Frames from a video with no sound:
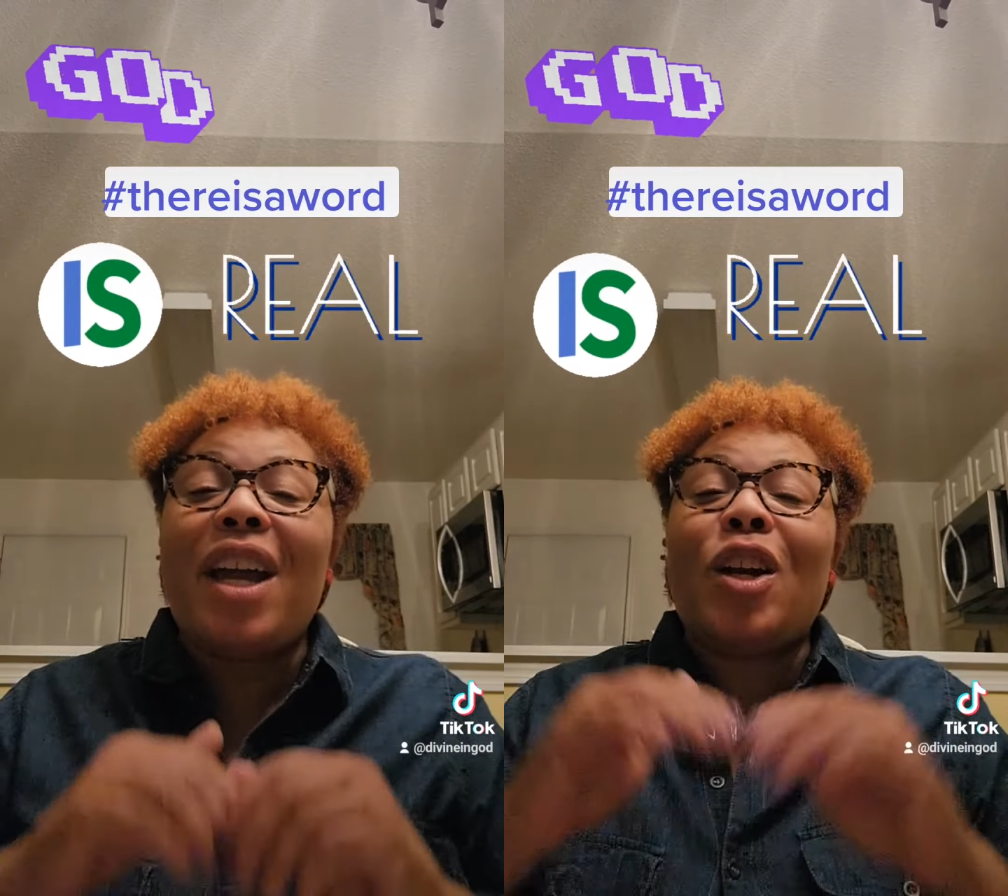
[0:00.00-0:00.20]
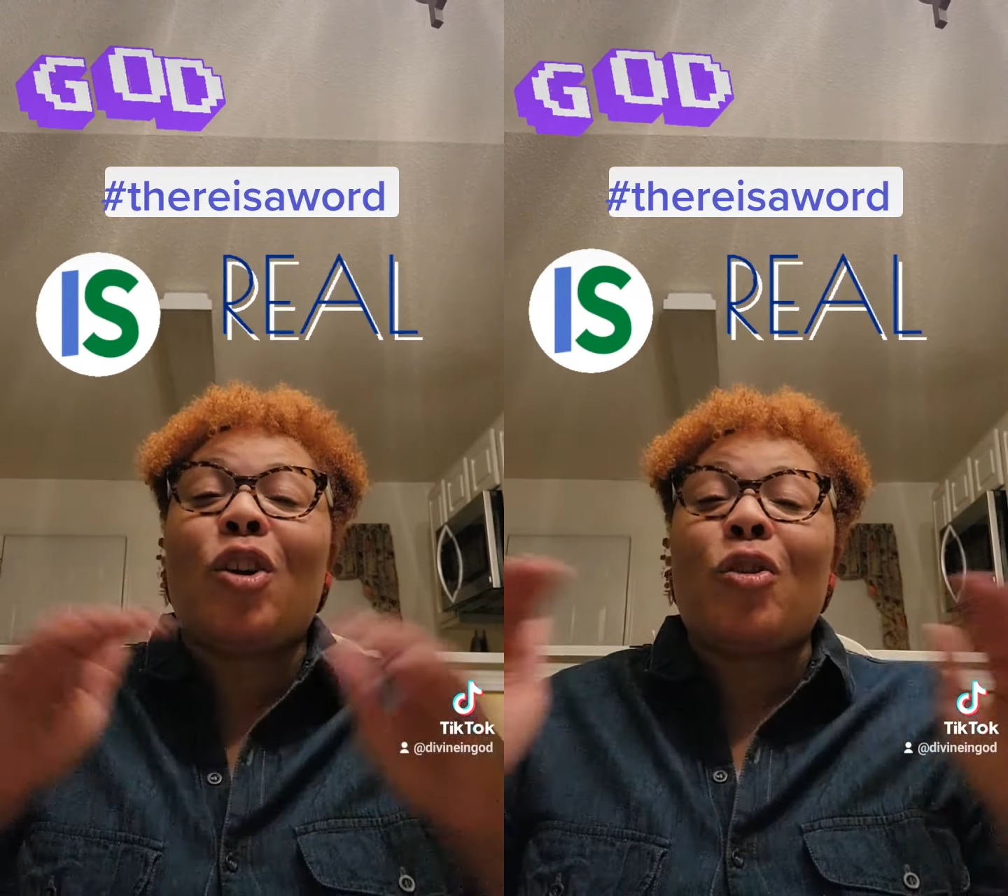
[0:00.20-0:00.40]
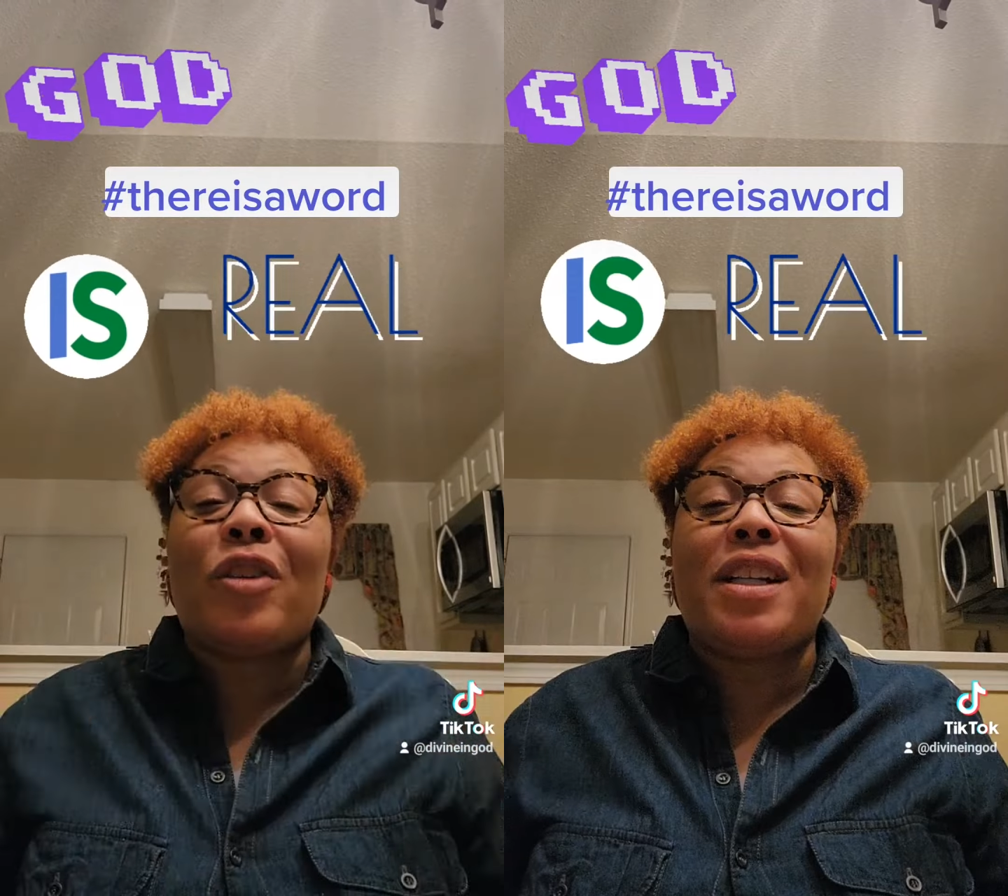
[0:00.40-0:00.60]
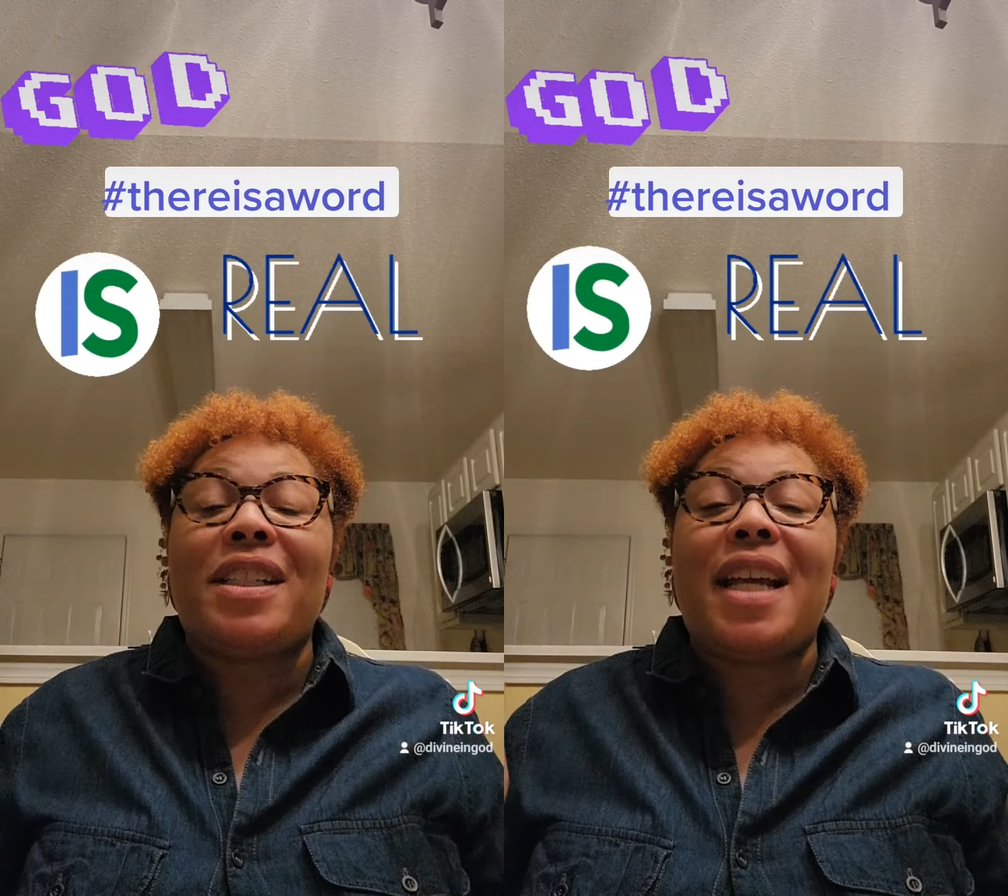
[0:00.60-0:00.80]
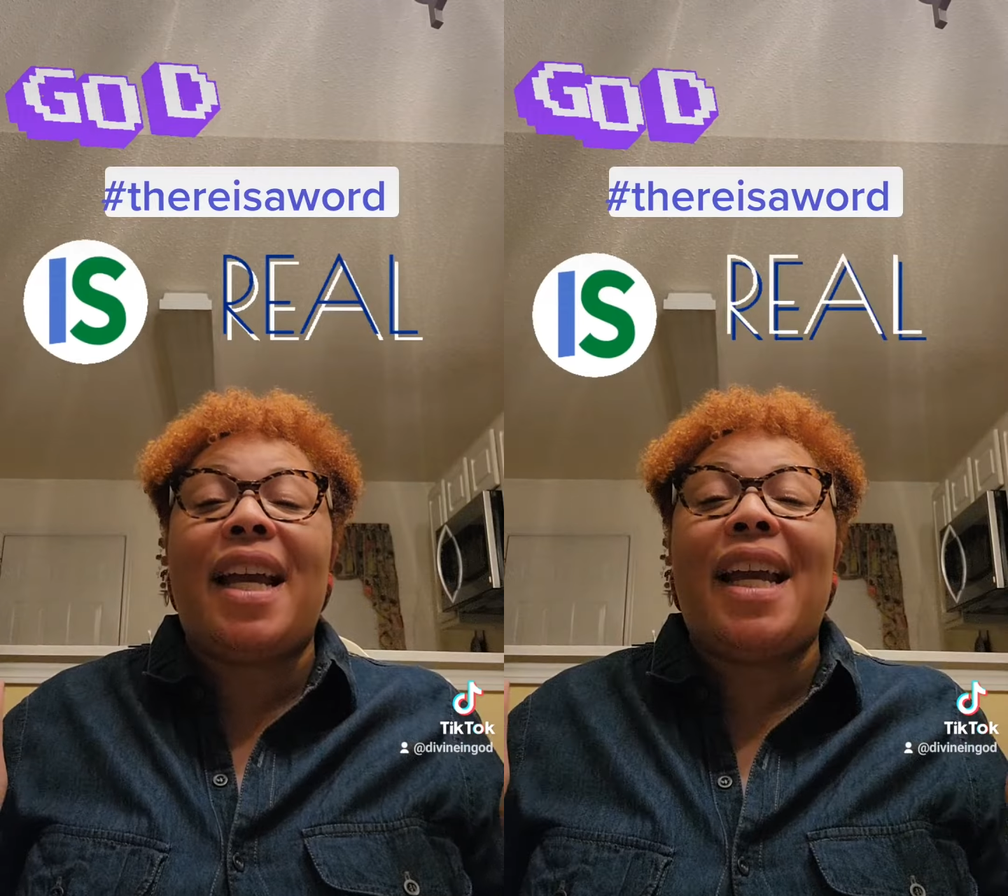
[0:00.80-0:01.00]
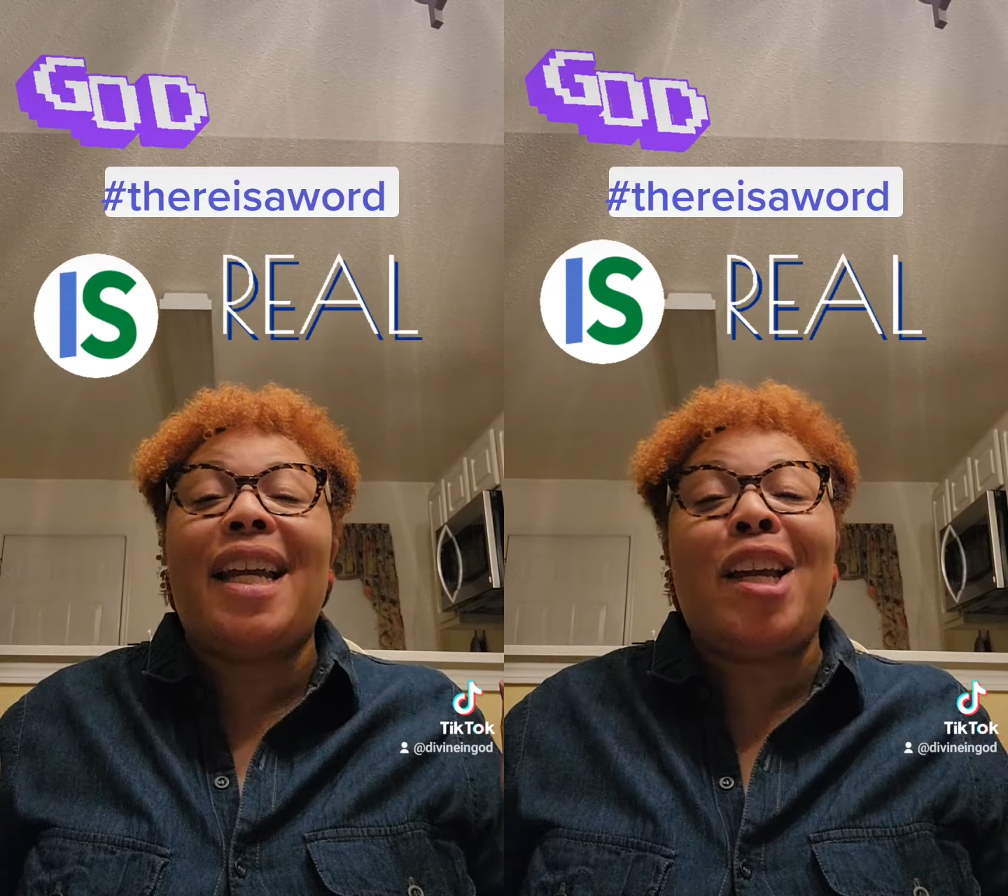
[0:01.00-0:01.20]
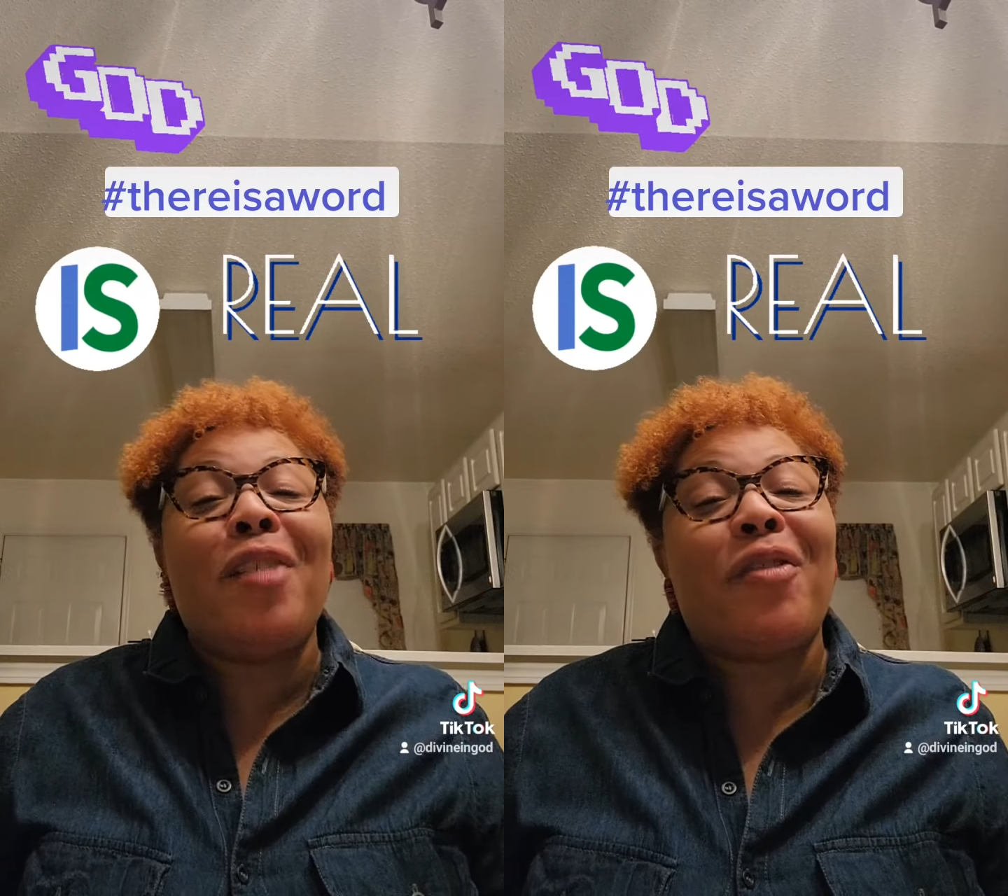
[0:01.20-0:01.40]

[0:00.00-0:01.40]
a glorious day and give